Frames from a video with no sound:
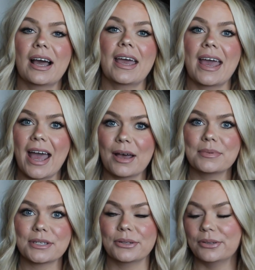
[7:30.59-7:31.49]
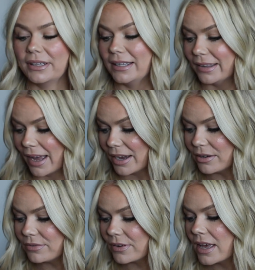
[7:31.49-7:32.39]
I absolutely
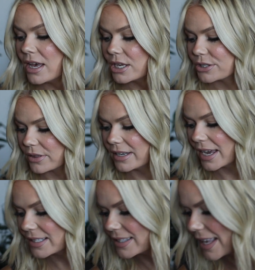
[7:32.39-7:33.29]
love. So the next